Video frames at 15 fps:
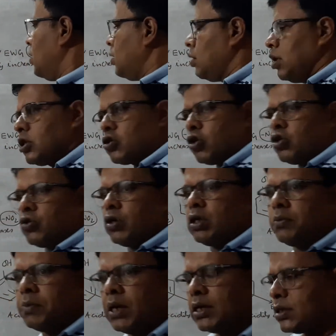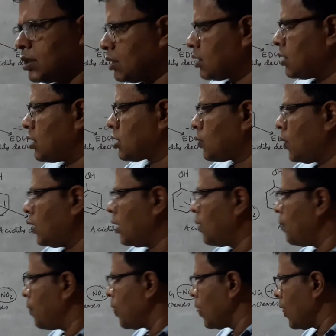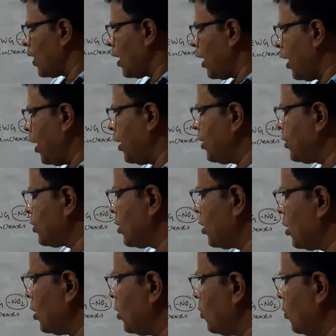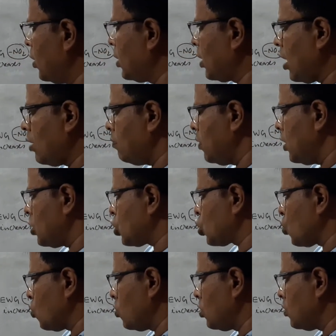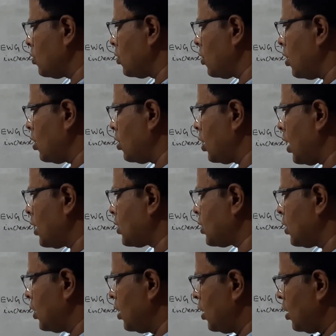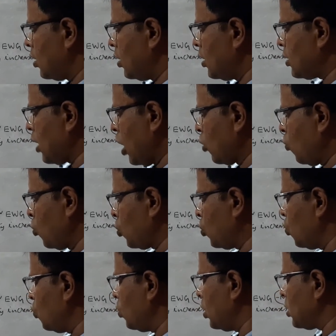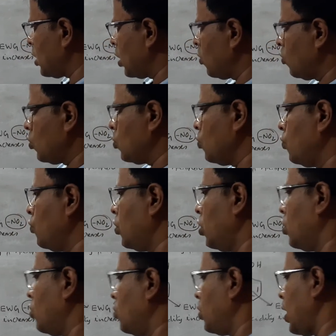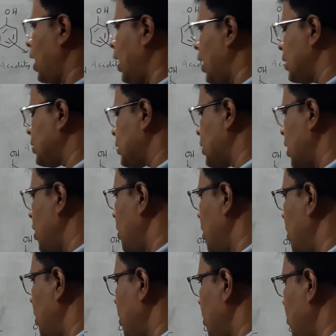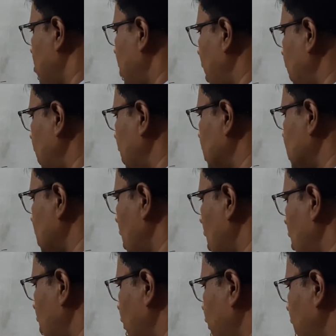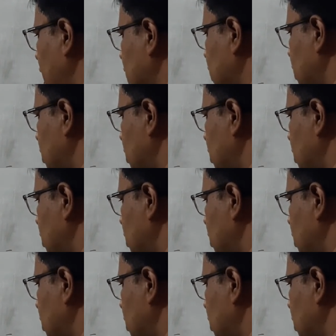its conjugate base is this one, and it can be shown that this NO2 has minus R effect.